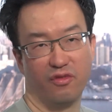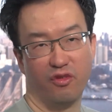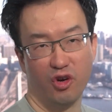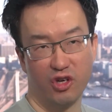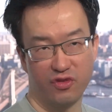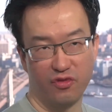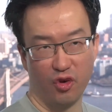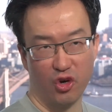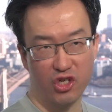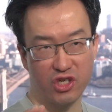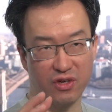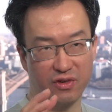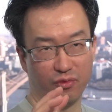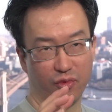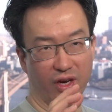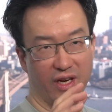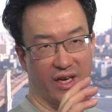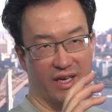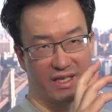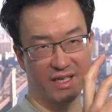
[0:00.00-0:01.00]
first version
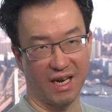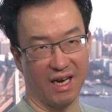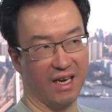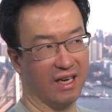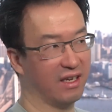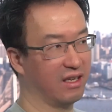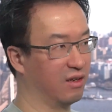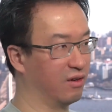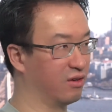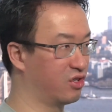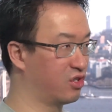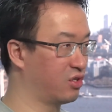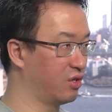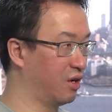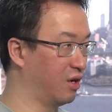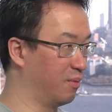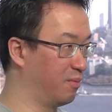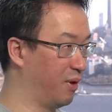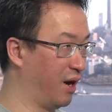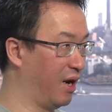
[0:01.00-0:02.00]
run entirely in a
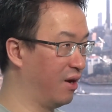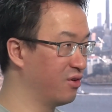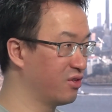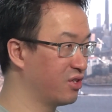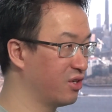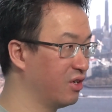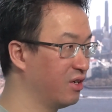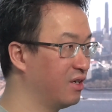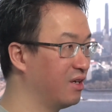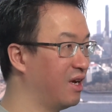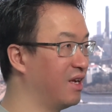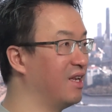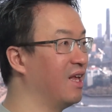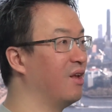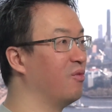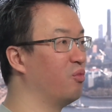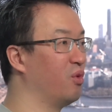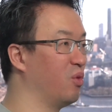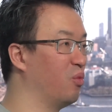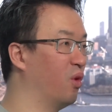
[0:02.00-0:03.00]
browser, and
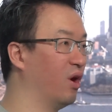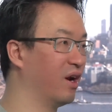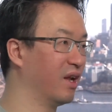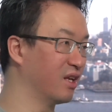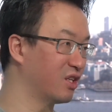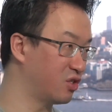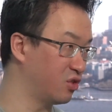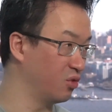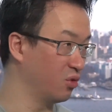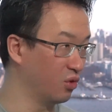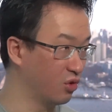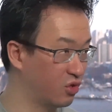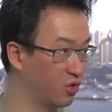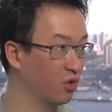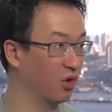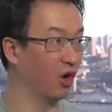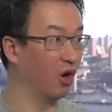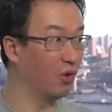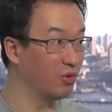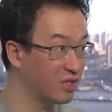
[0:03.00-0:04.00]
then we wanted to do
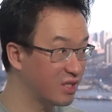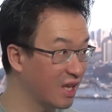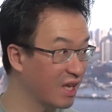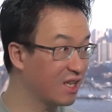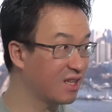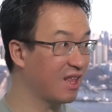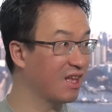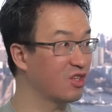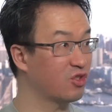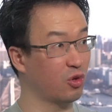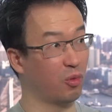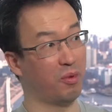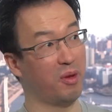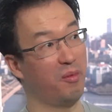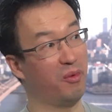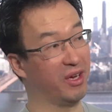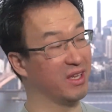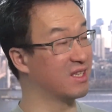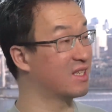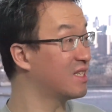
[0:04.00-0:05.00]
the hosting thing so
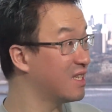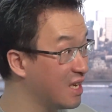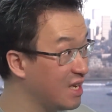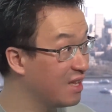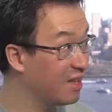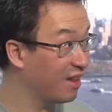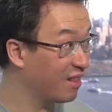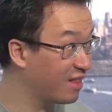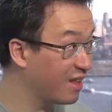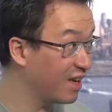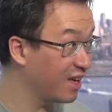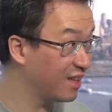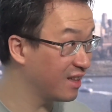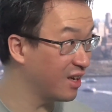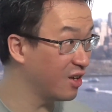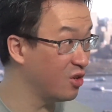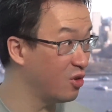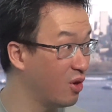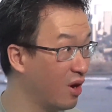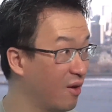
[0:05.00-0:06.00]
people can see the thing
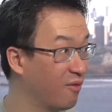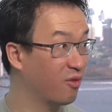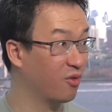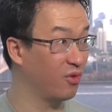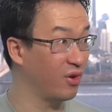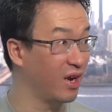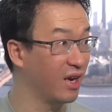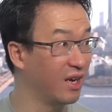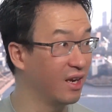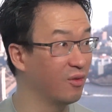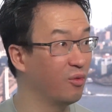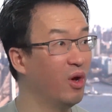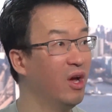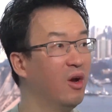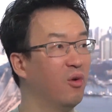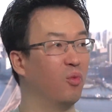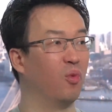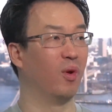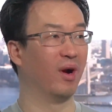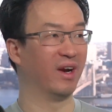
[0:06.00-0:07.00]
that you have created.
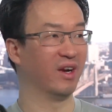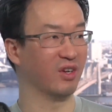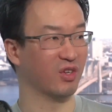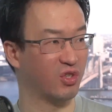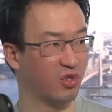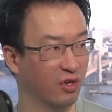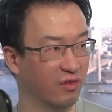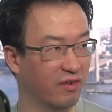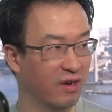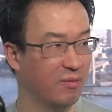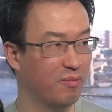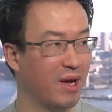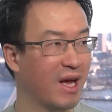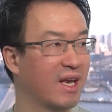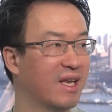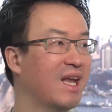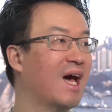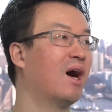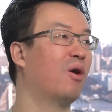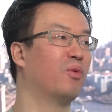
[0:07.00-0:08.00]
We run on a server, and
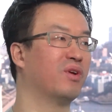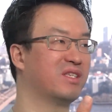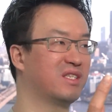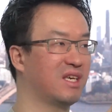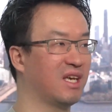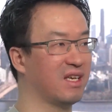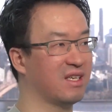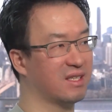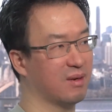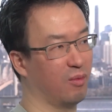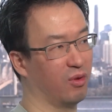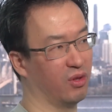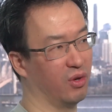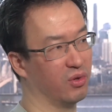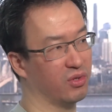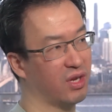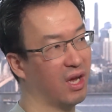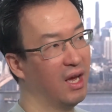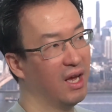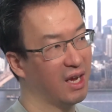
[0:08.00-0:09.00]
now we're seeing some of
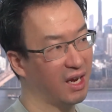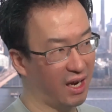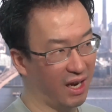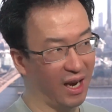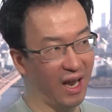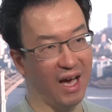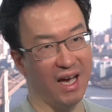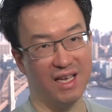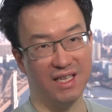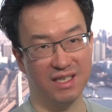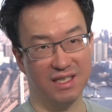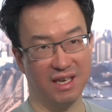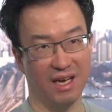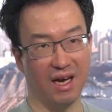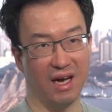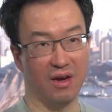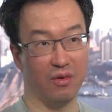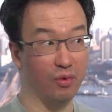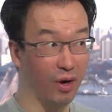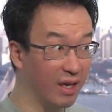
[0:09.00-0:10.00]
those
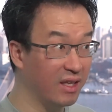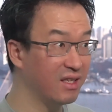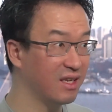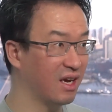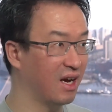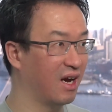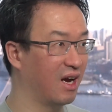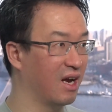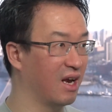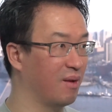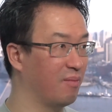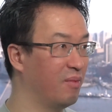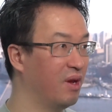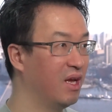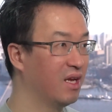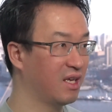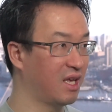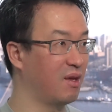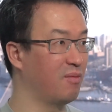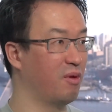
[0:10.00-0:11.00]
client-side runtime
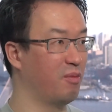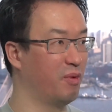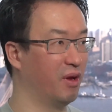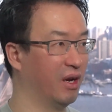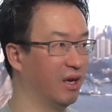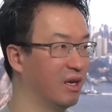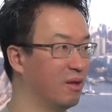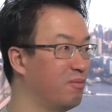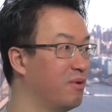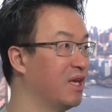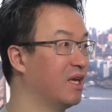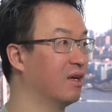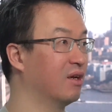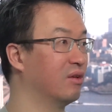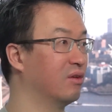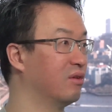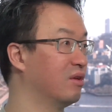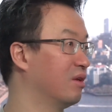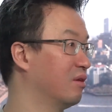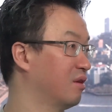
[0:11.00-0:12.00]
capability
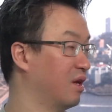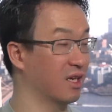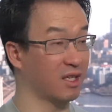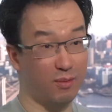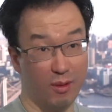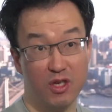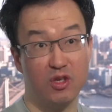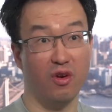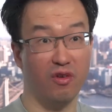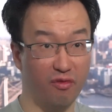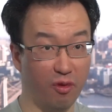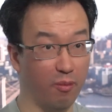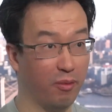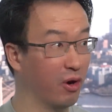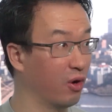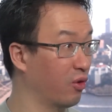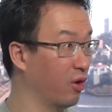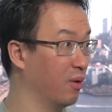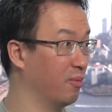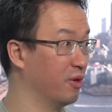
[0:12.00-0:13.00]
being especially for
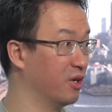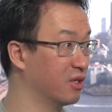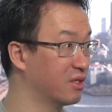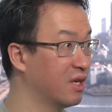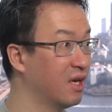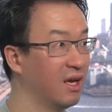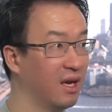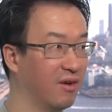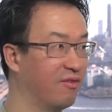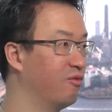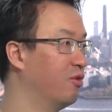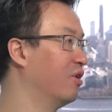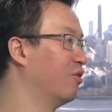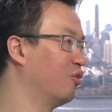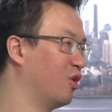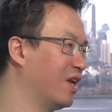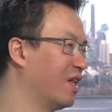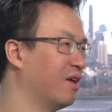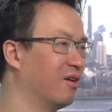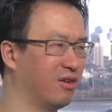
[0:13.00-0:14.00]
programmers, a
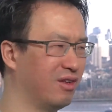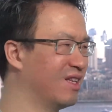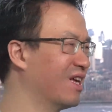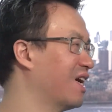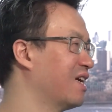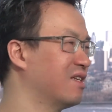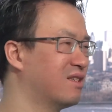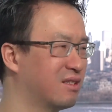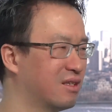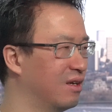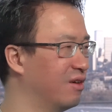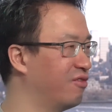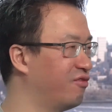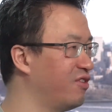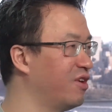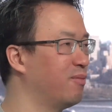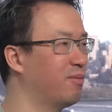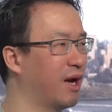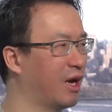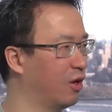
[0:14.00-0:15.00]
really nice
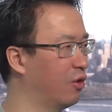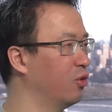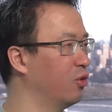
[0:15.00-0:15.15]
feedback